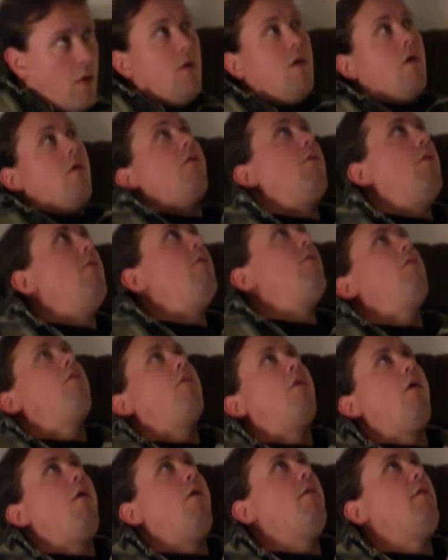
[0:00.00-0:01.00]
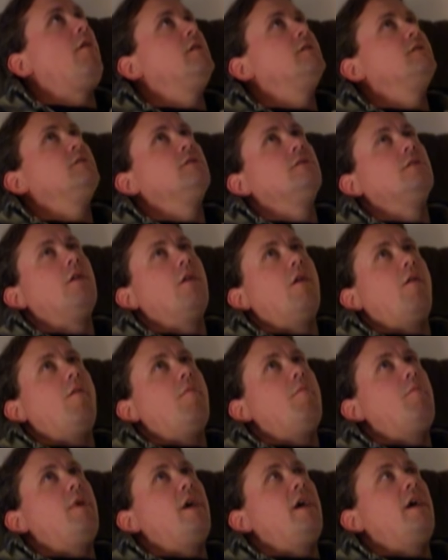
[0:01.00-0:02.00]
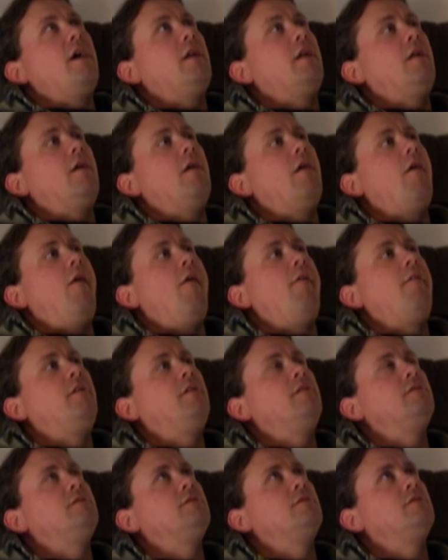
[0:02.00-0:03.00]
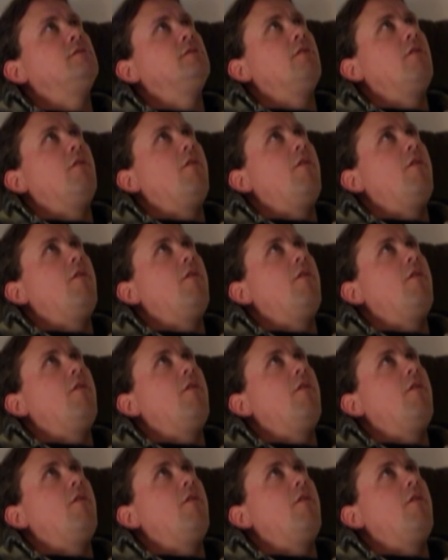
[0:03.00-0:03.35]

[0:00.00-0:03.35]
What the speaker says: Just too bad that's about the only positive thing